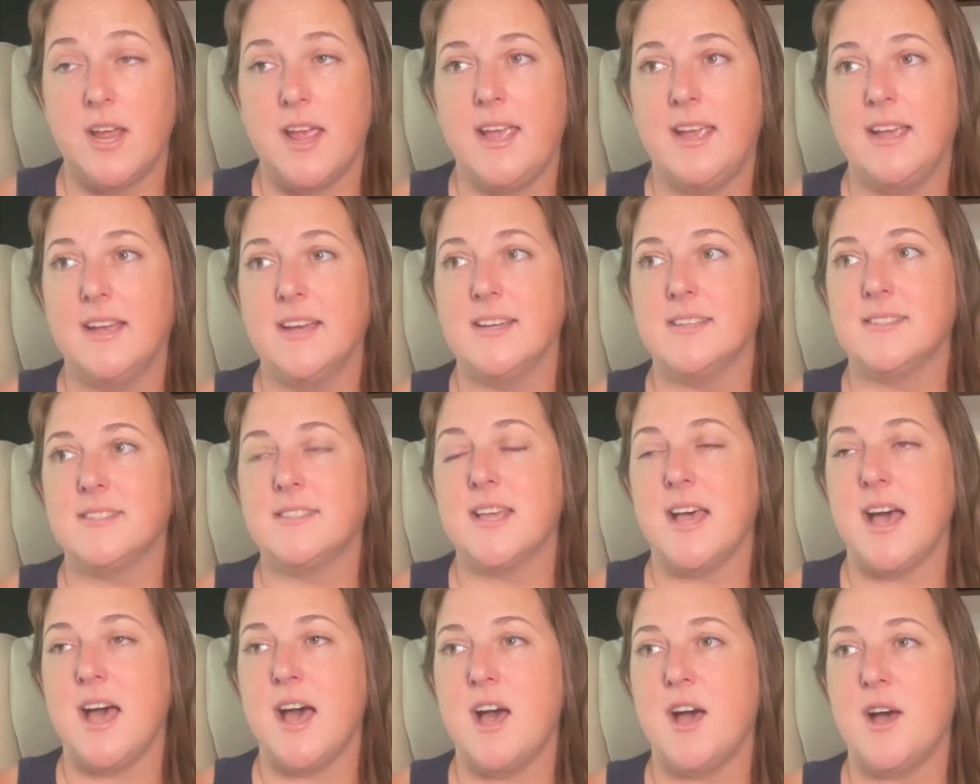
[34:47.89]
And
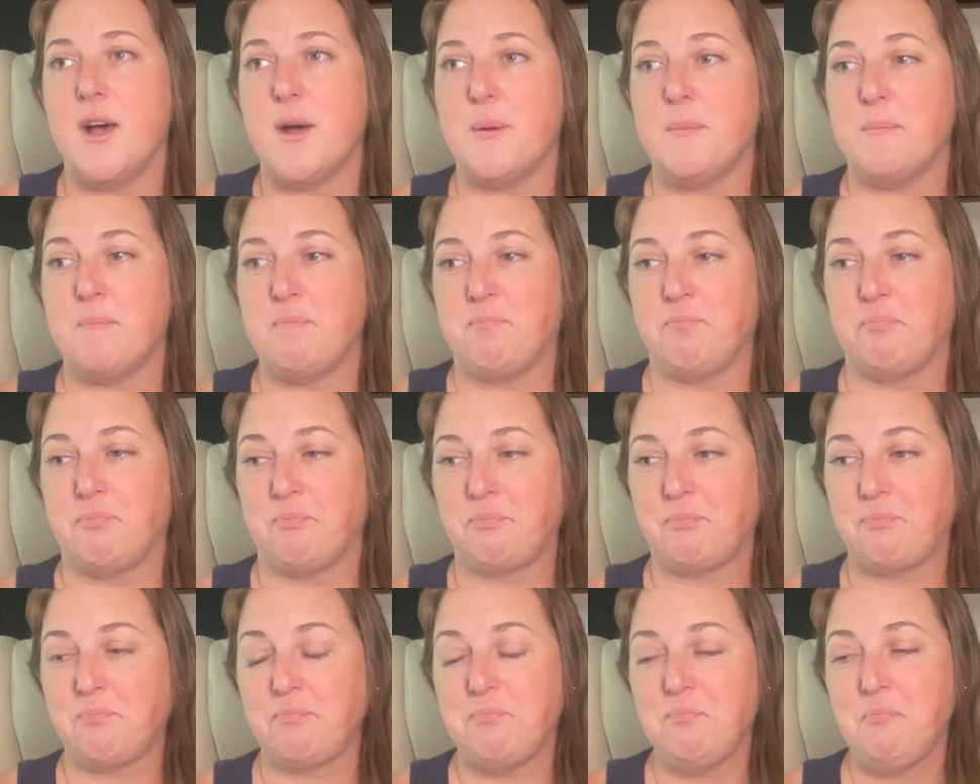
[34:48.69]

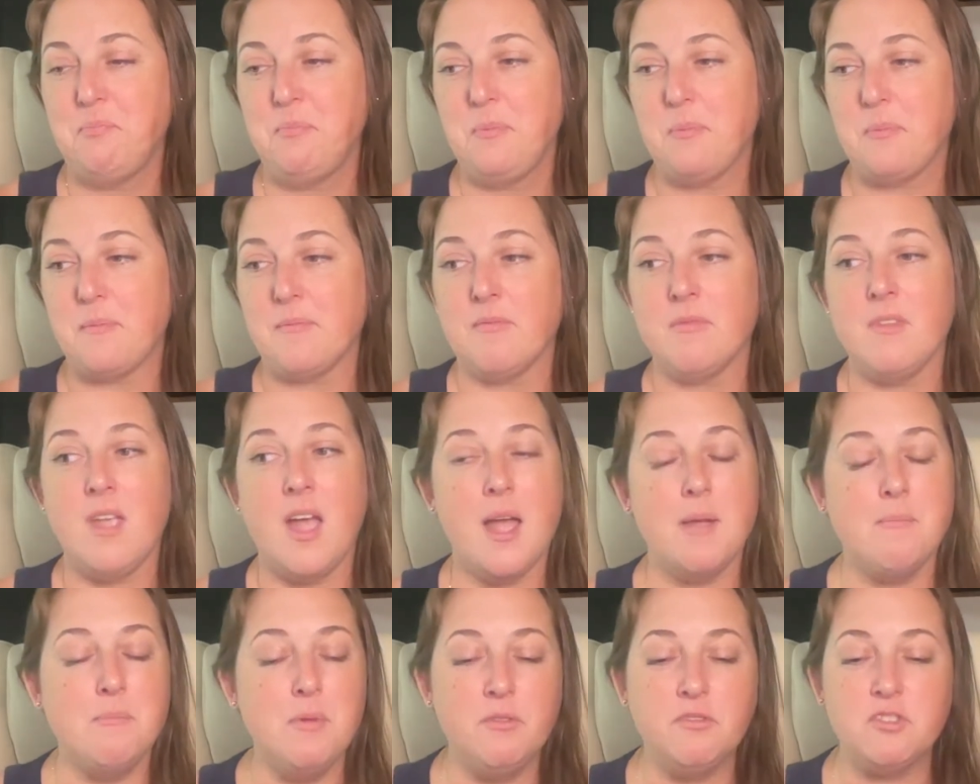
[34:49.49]

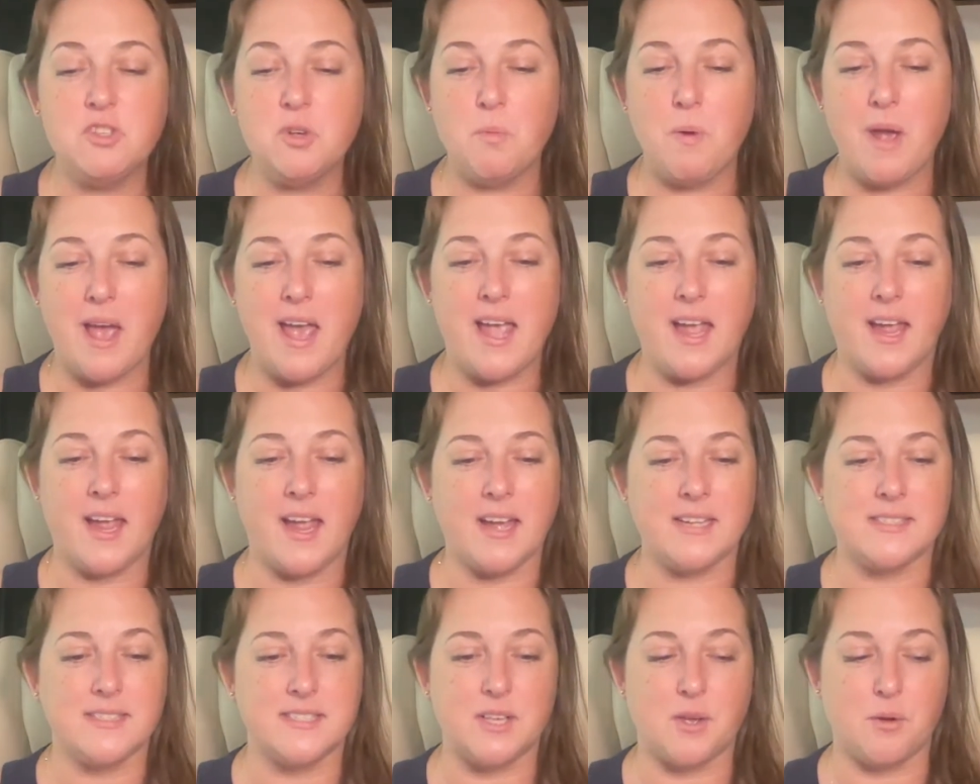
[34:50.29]
I moved away,
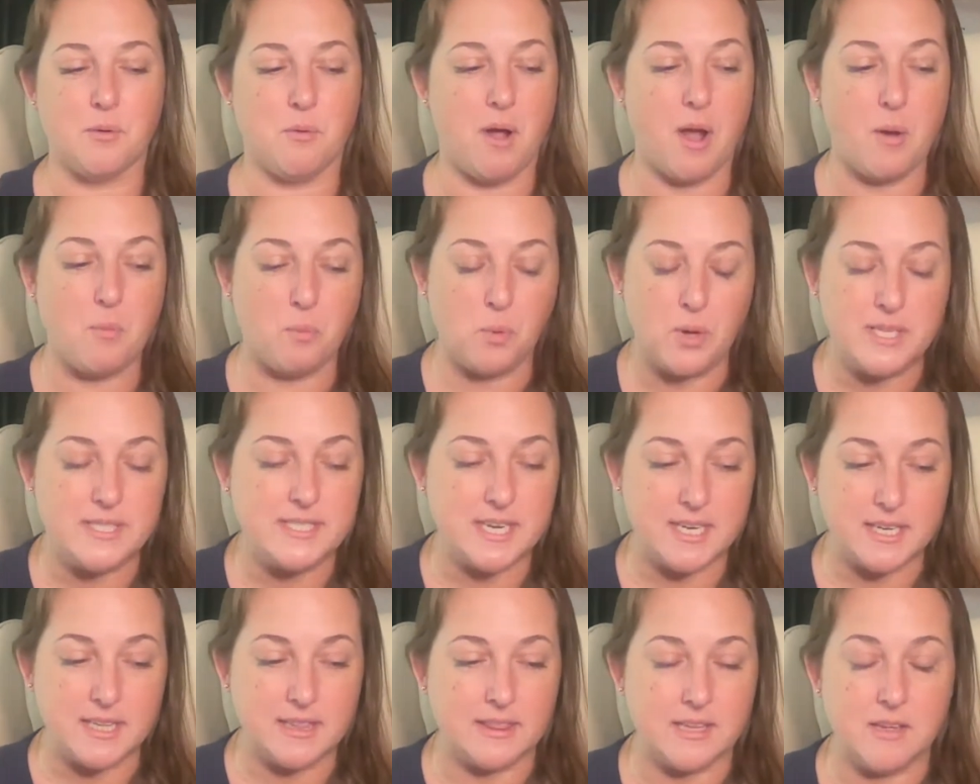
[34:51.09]
and so we
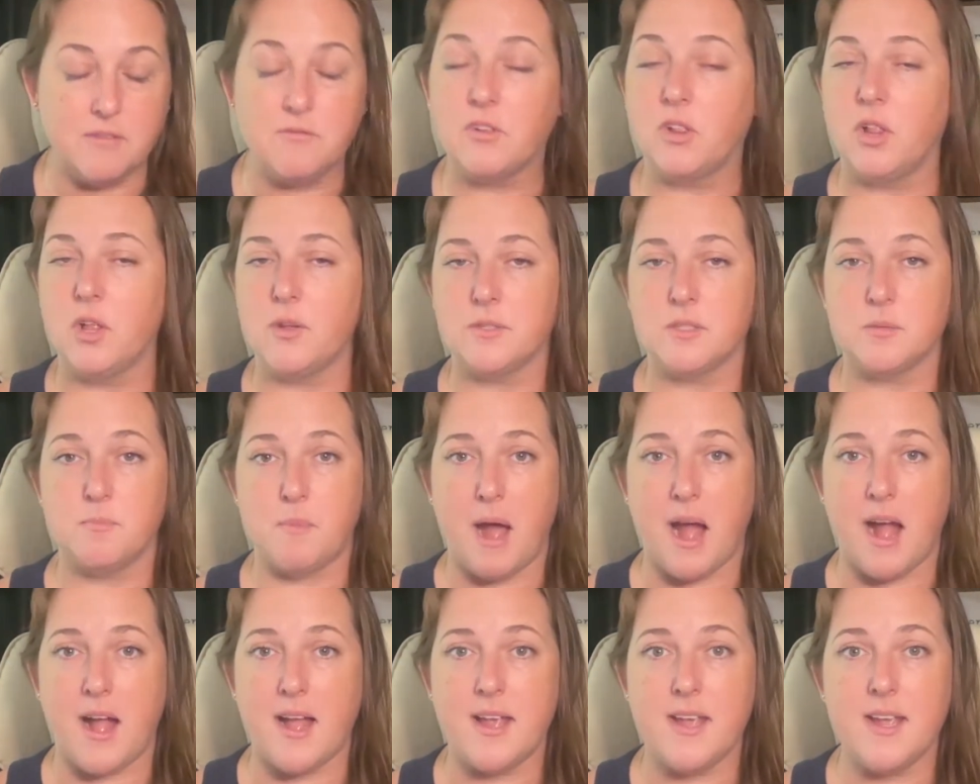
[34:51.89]
didn't live close
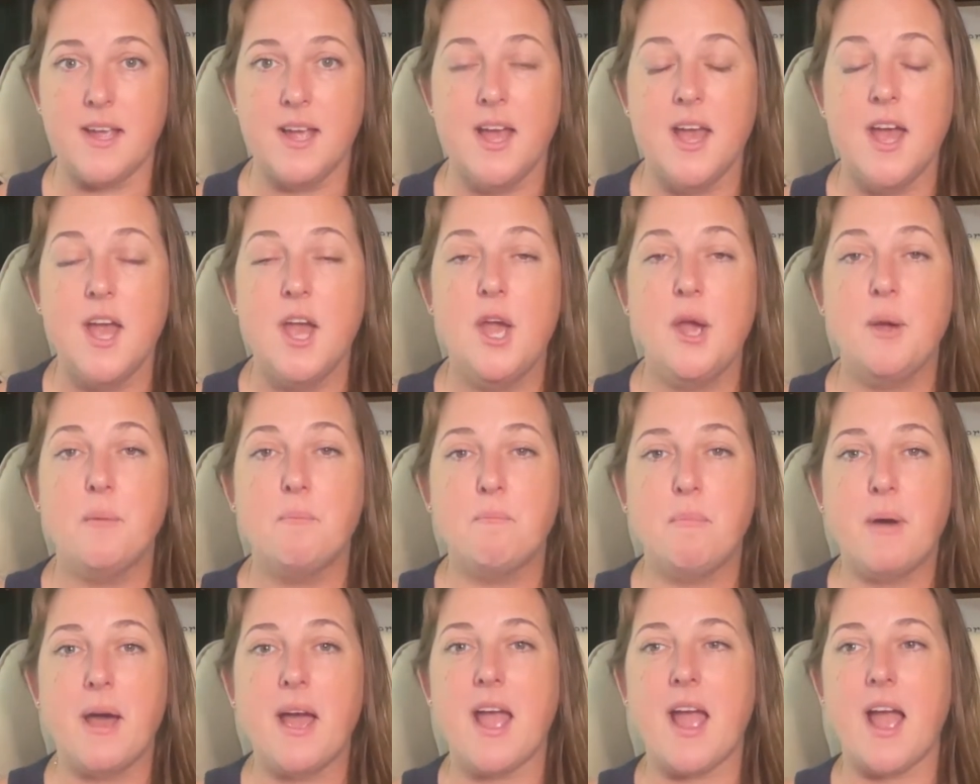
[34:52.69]
by,
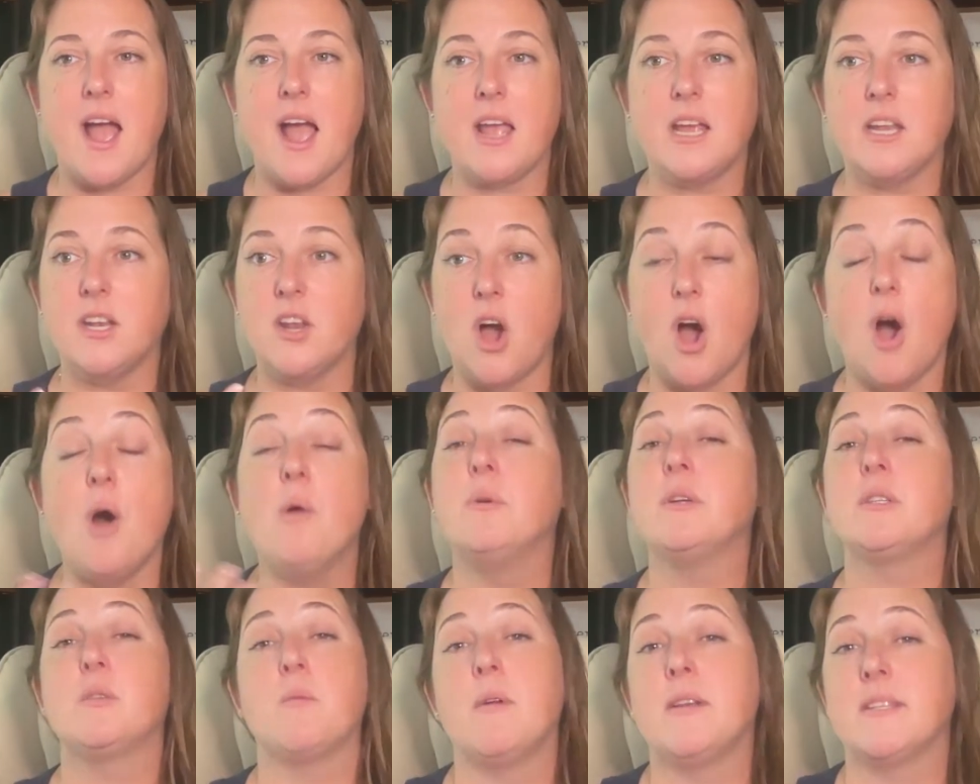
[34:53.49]
but I
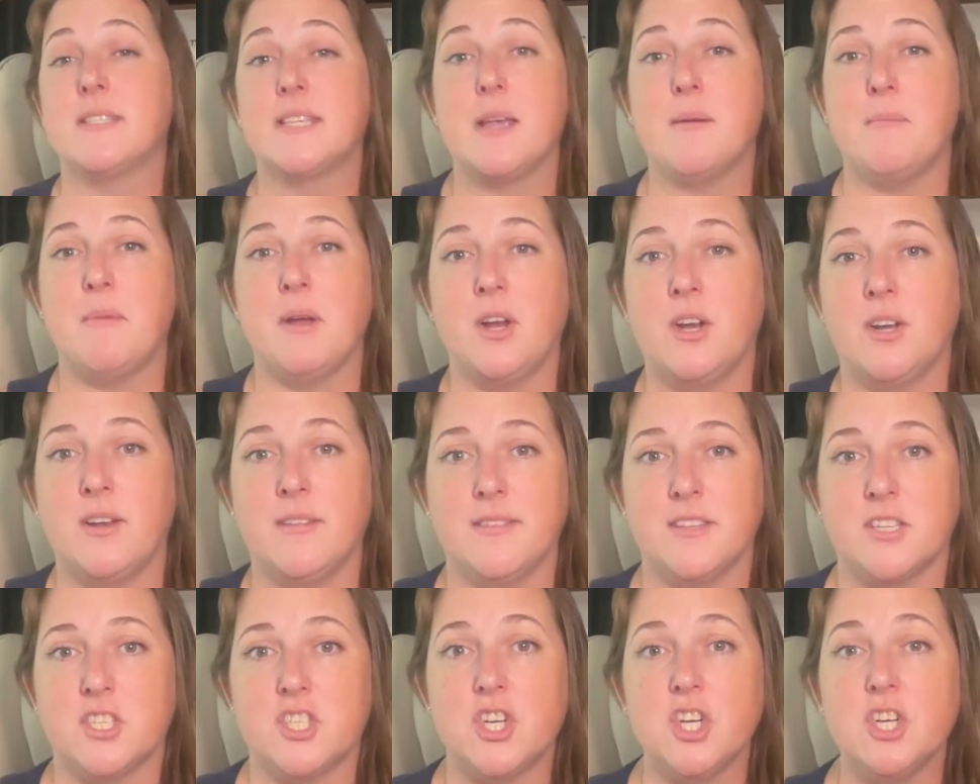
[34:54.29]
always wanted to get married
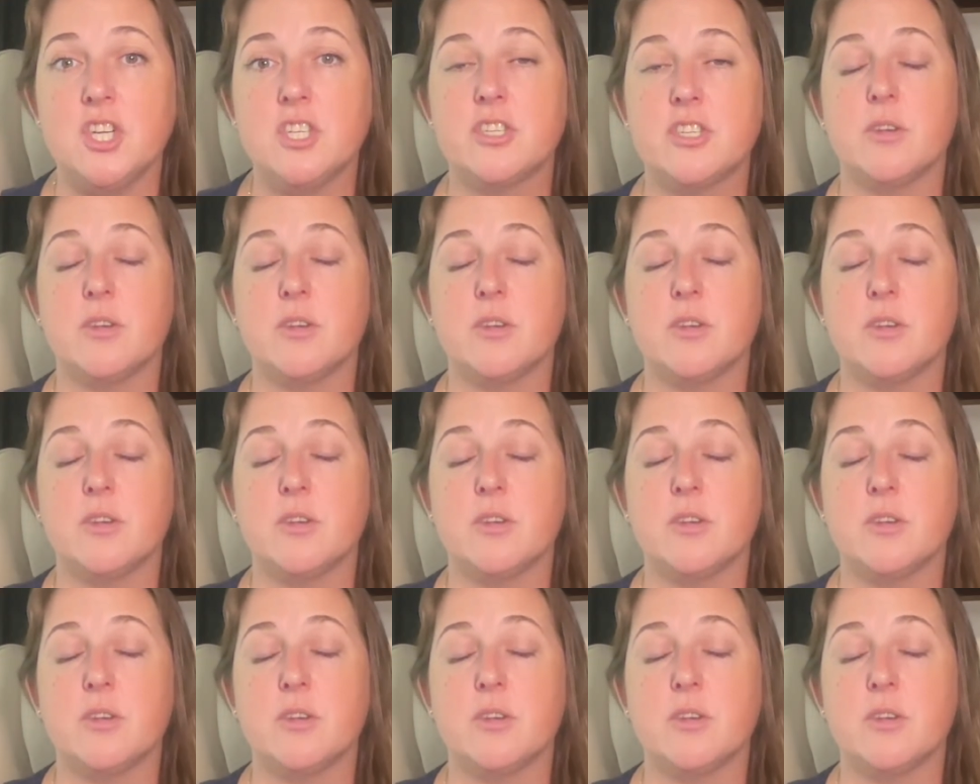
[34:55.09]
in this church.